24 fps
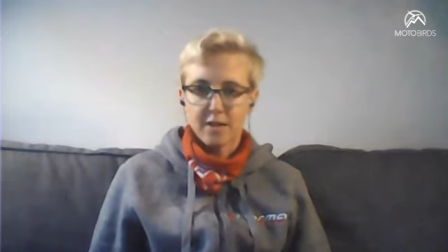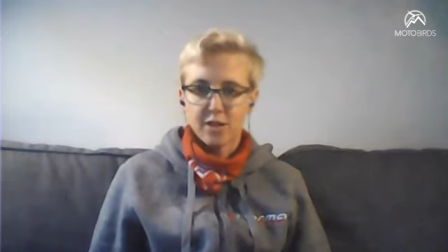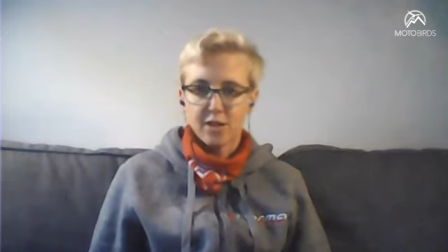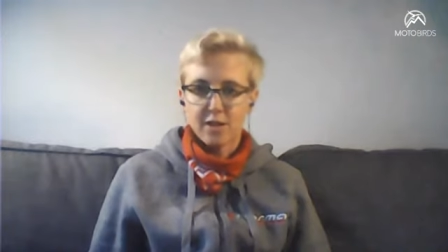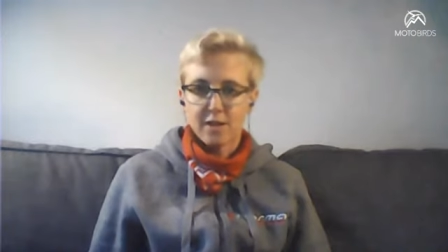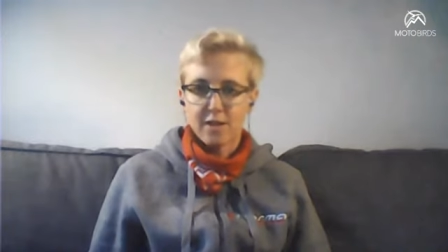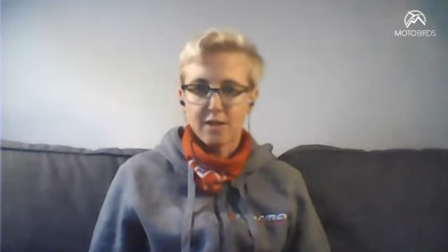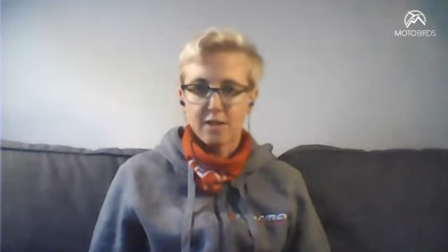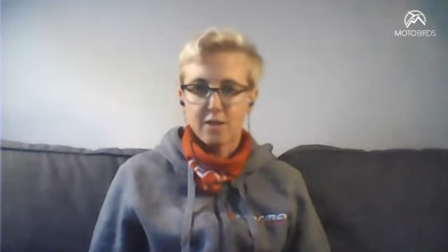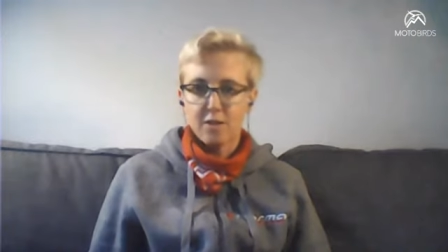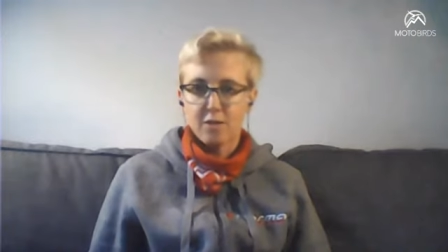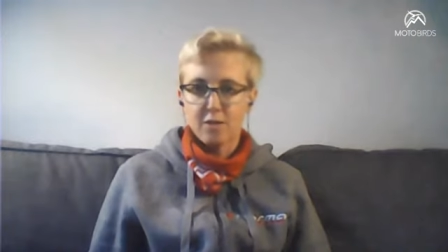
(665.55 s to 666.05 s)

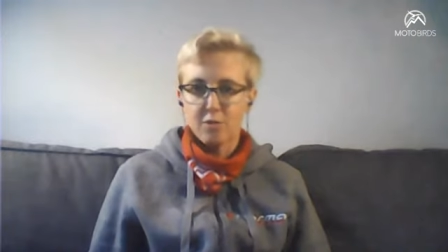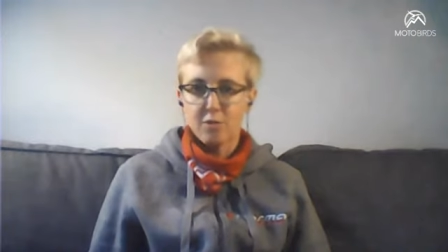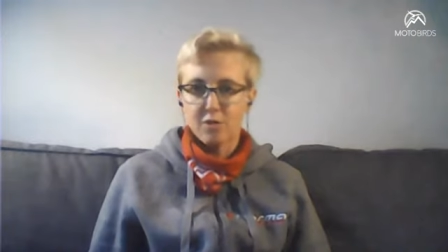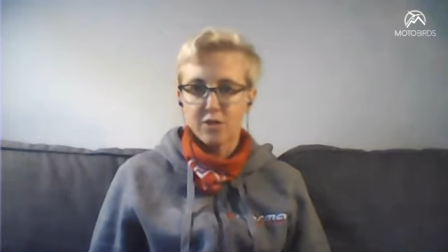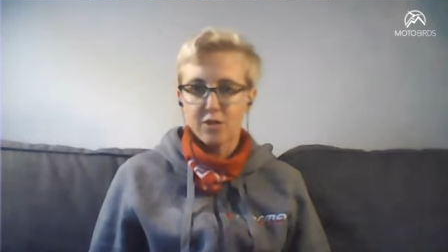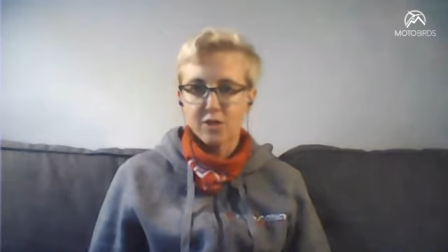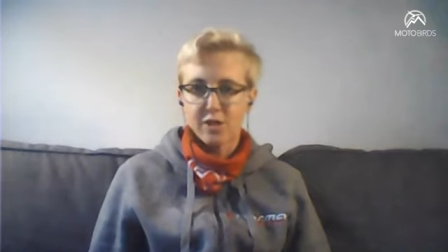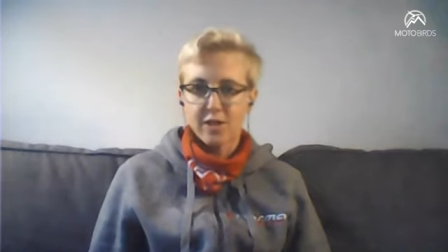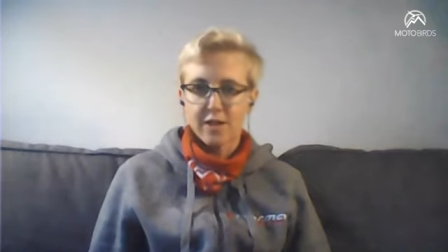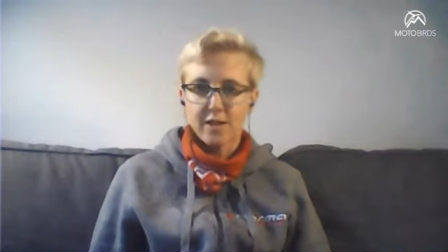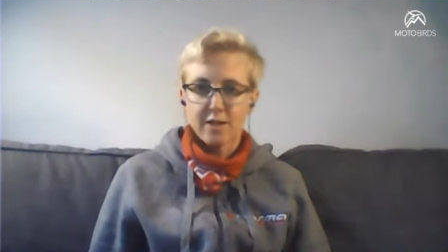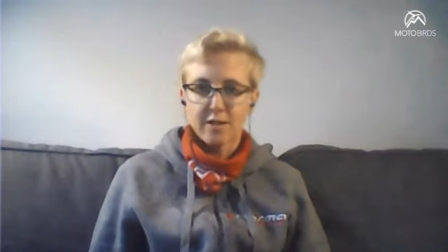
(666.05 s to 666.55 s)
Hello,
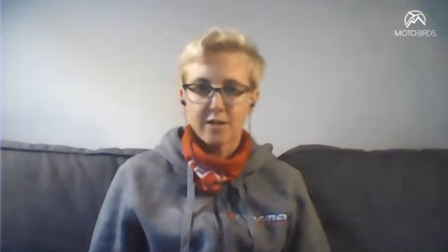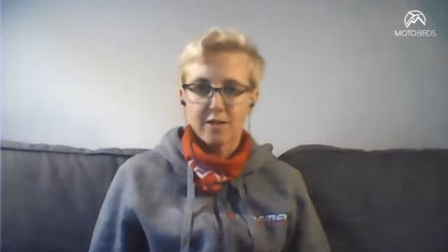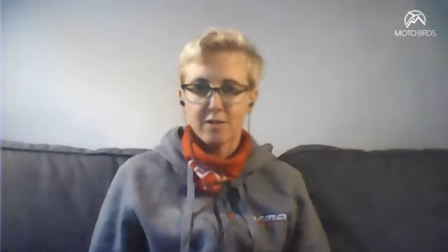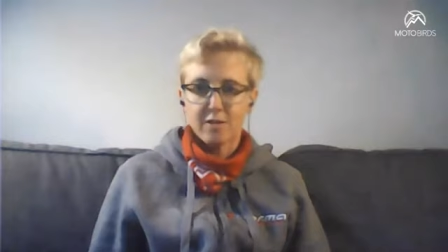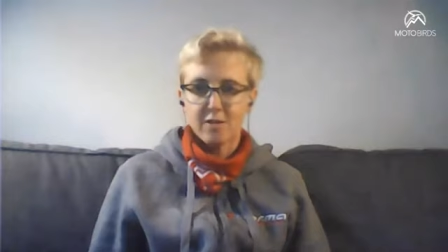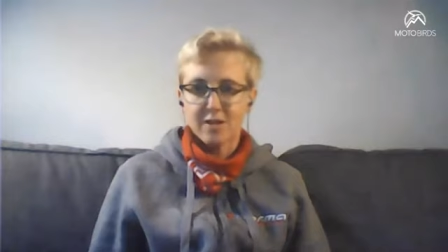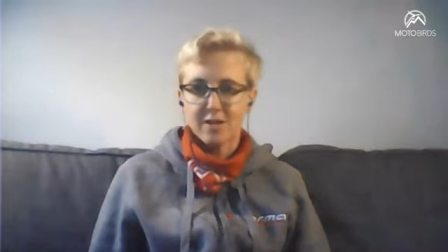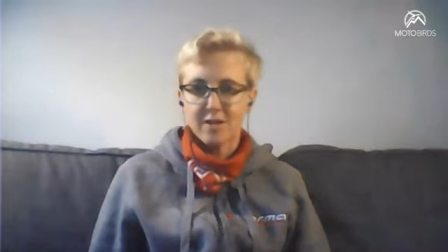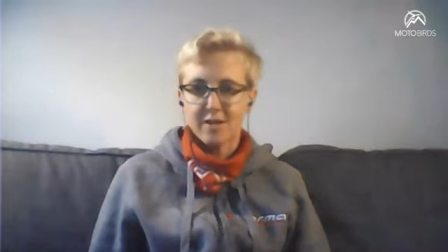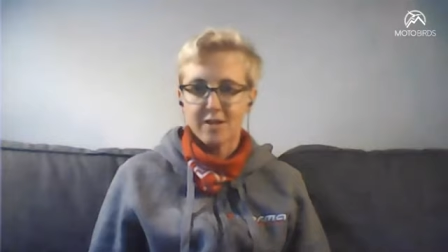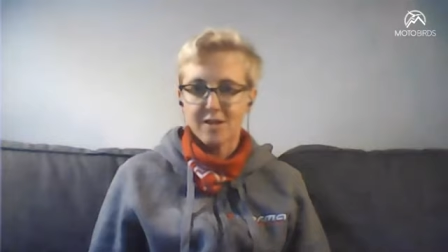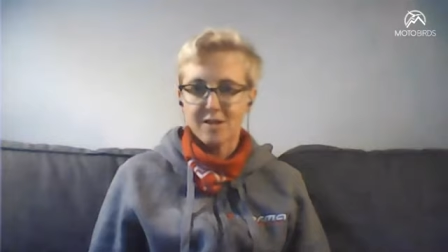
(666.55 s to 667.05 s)

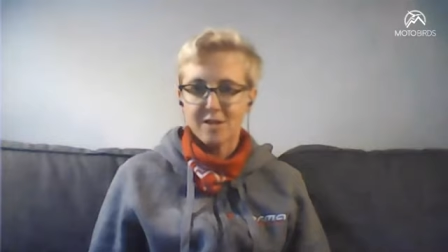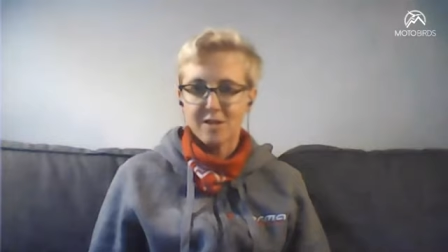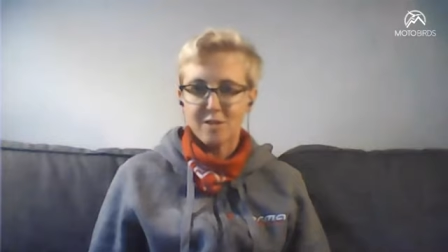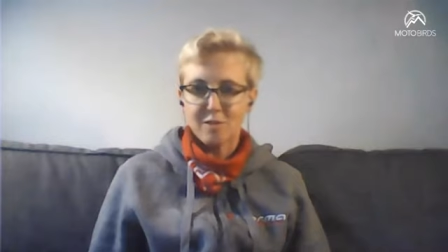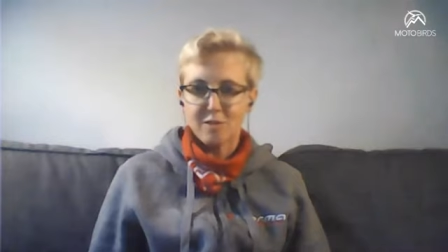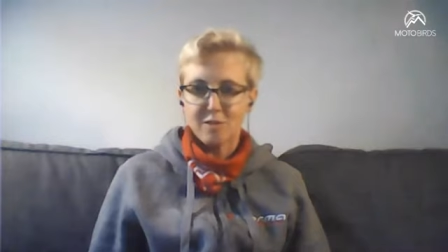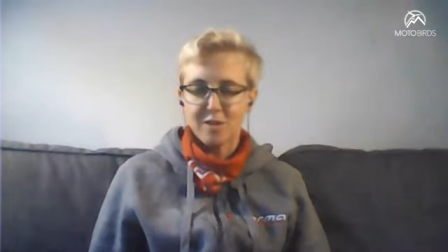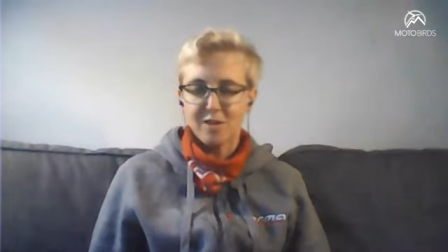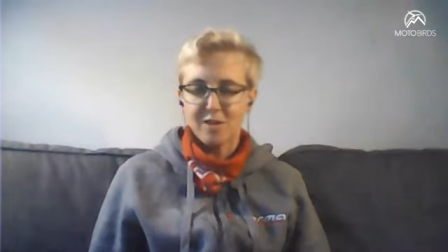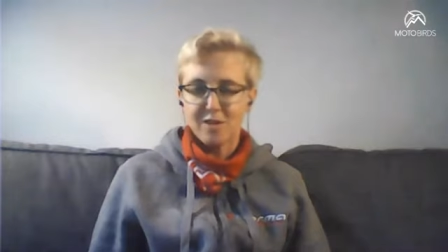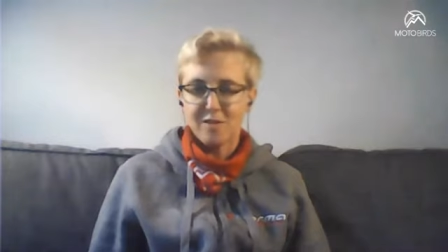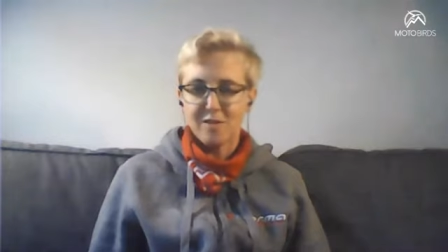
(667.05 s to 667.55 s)
Grzegorz. Nice to
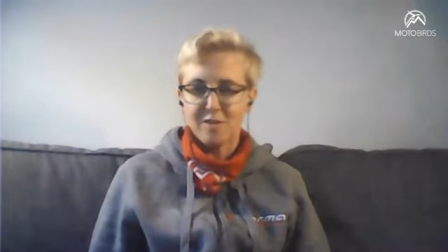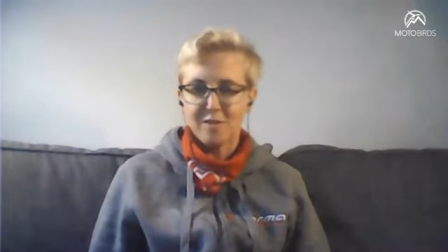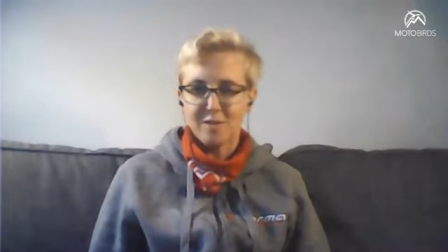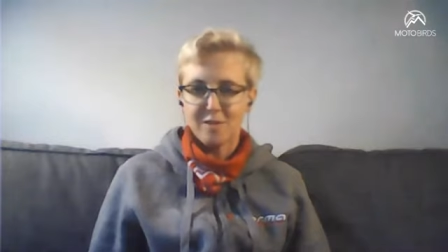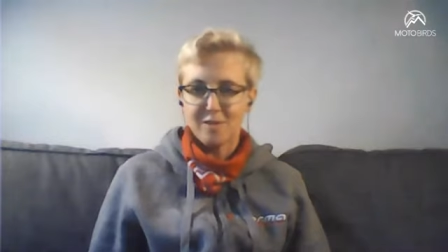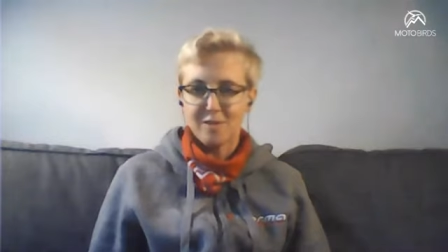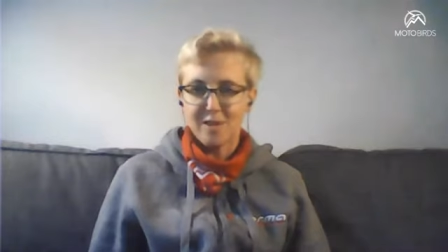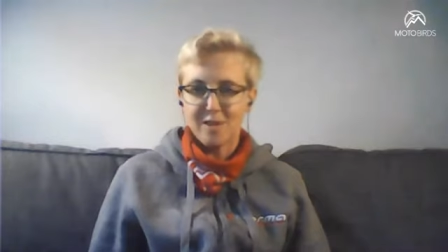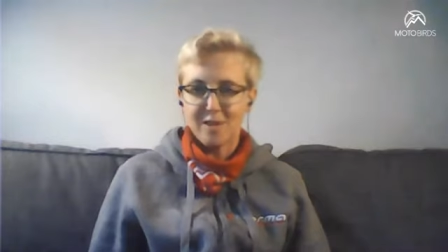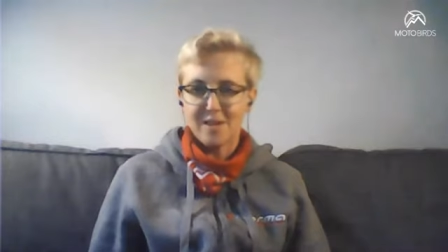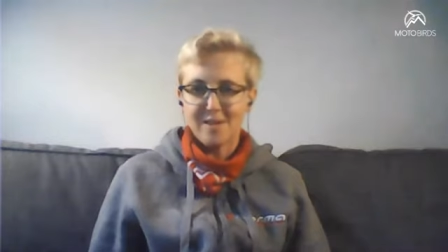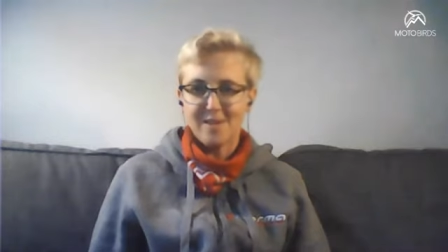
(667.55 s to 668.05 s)
hear
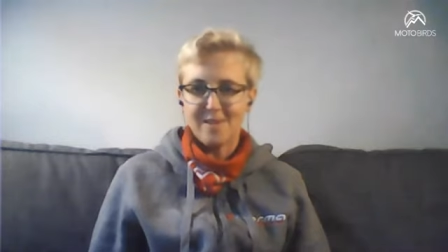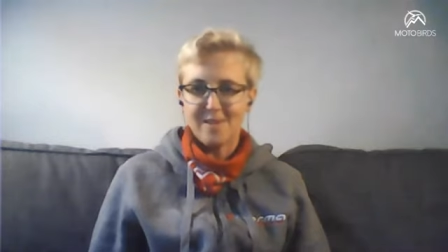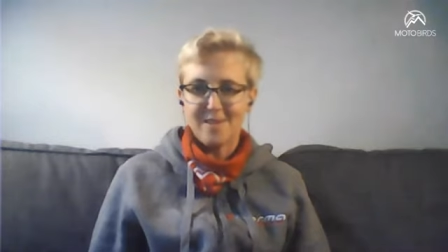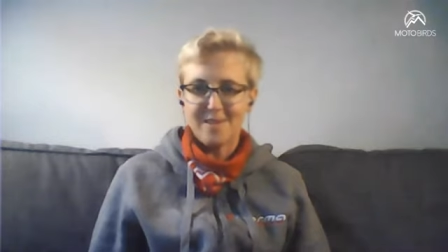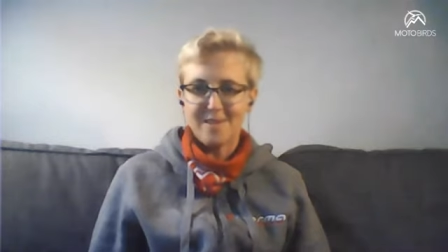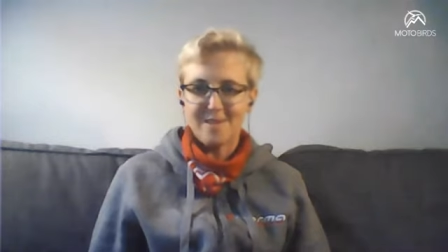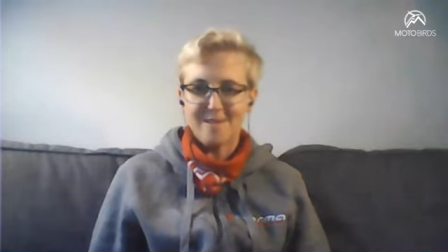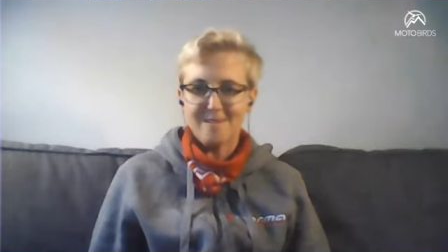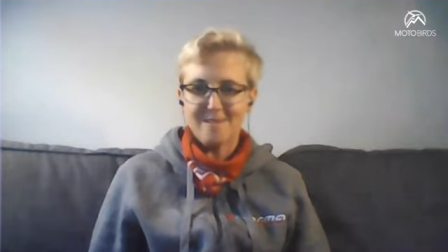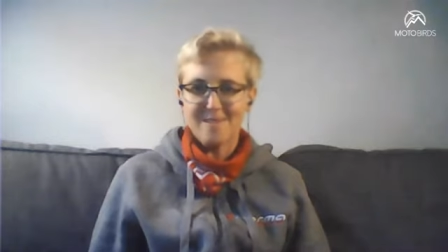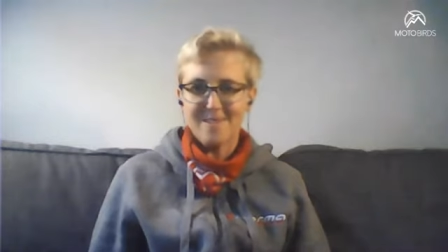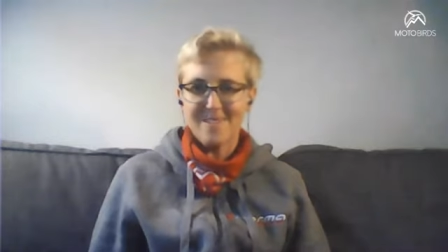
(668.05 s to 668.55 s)
you.
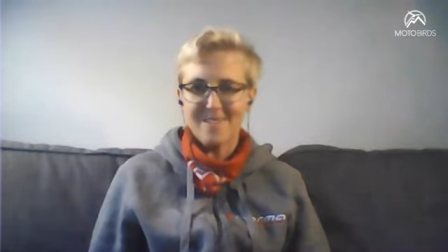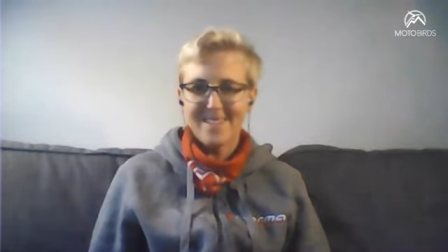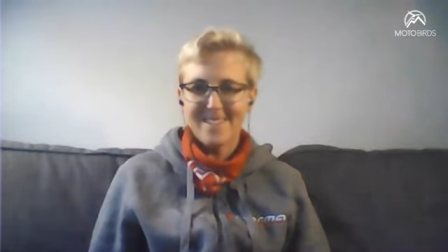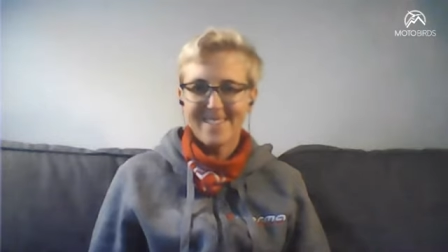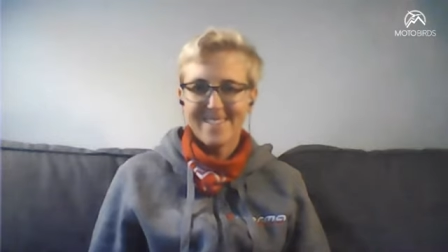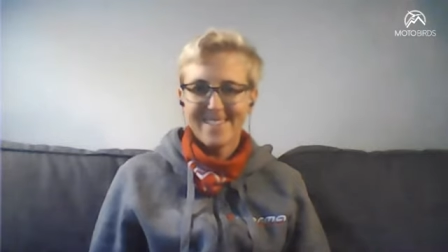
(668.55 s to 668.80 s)
Hello.